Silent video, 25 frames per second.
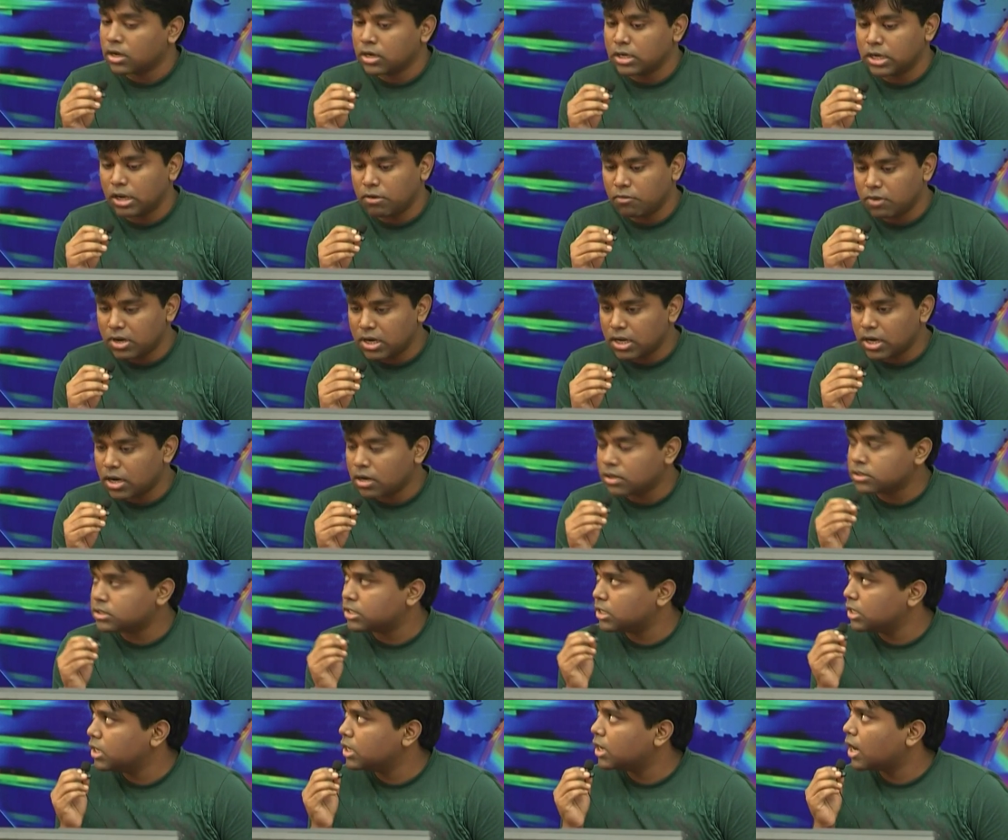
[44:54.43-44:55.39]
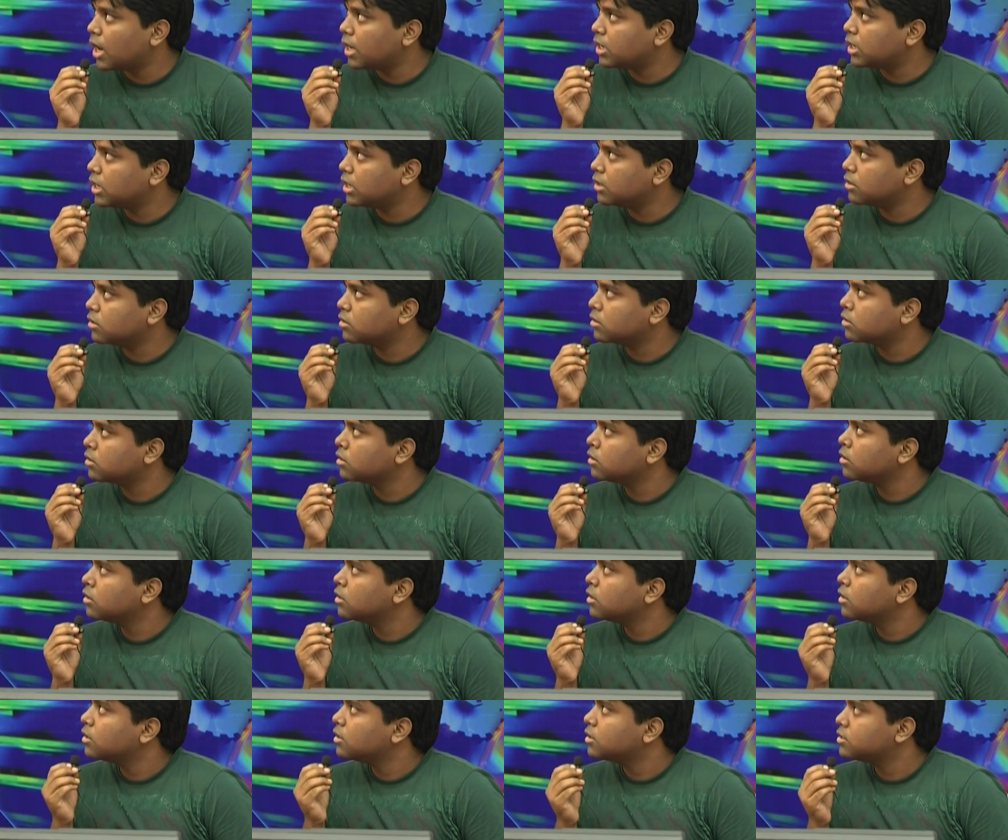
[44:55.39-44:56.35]
DVD CD writing
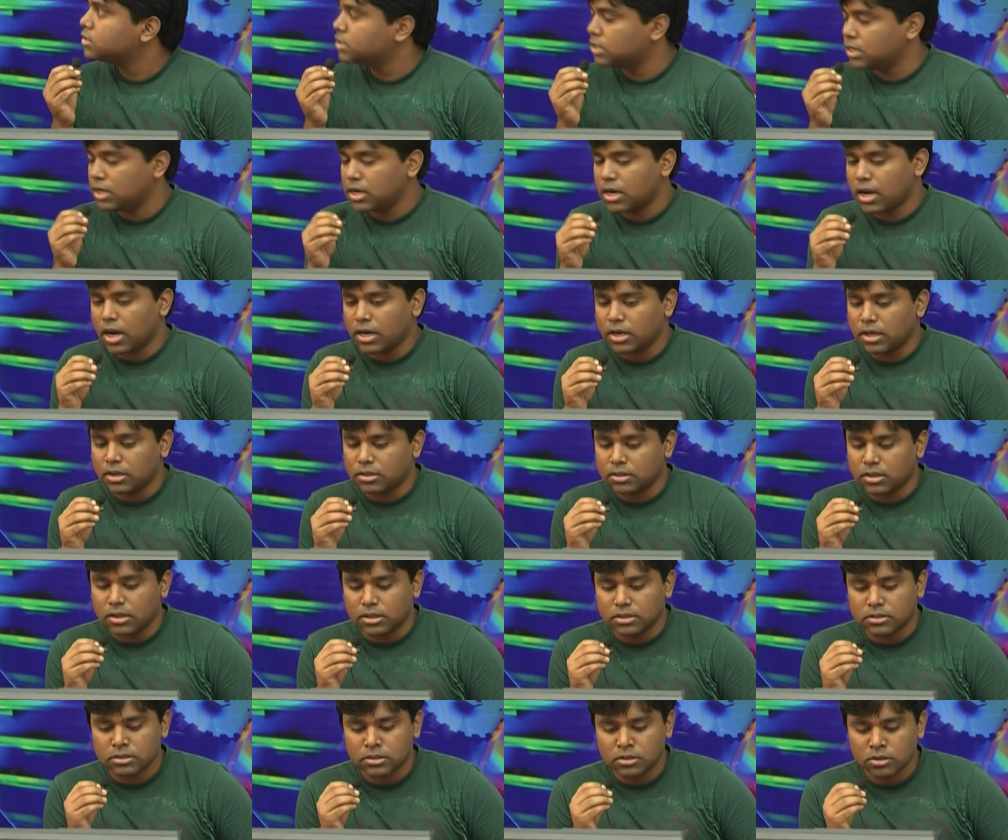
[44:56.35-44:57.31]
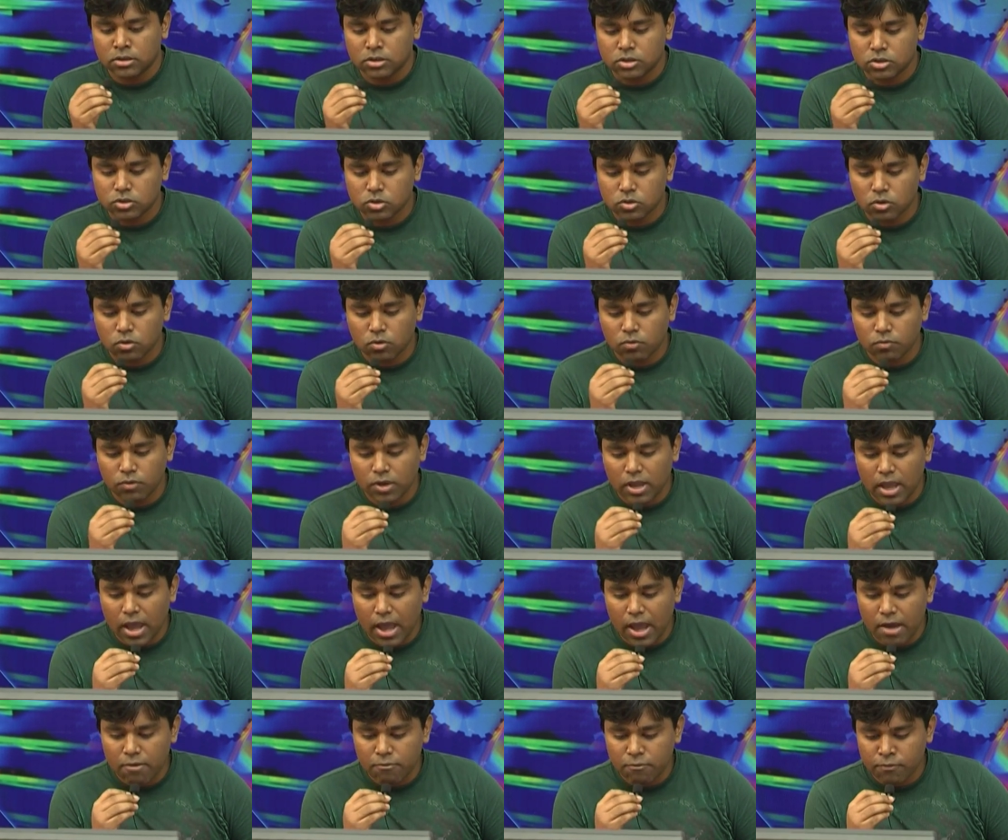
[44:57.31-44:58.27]
CD writing things so we
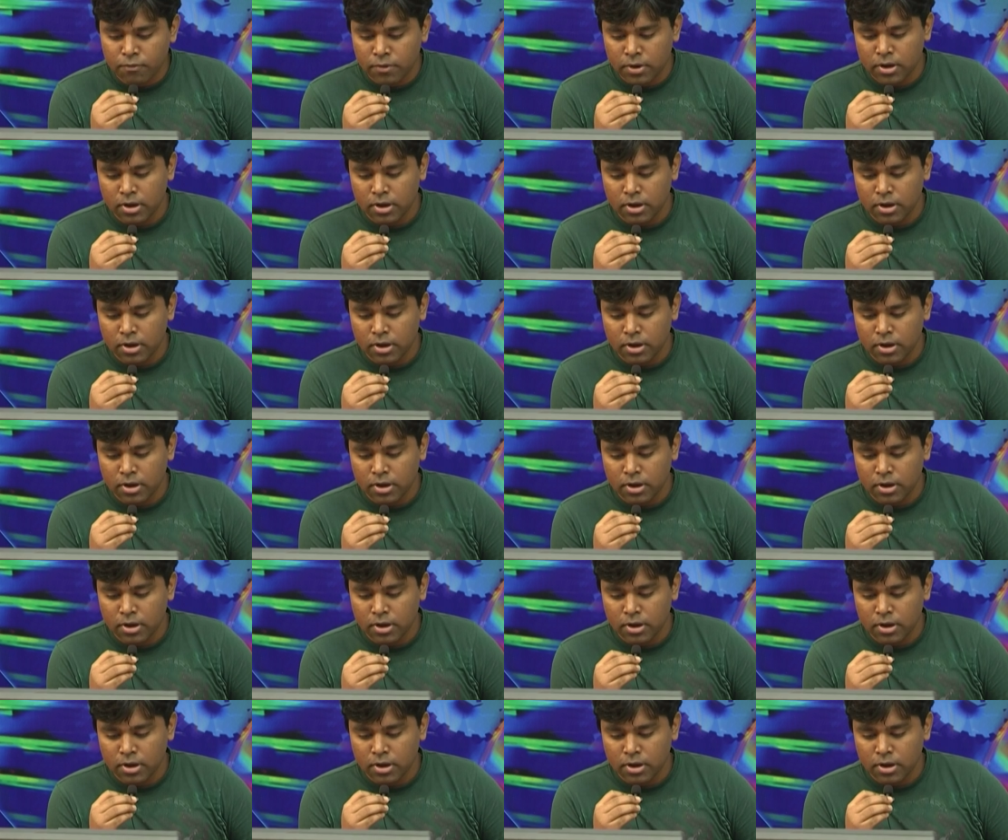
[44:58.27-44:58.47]
have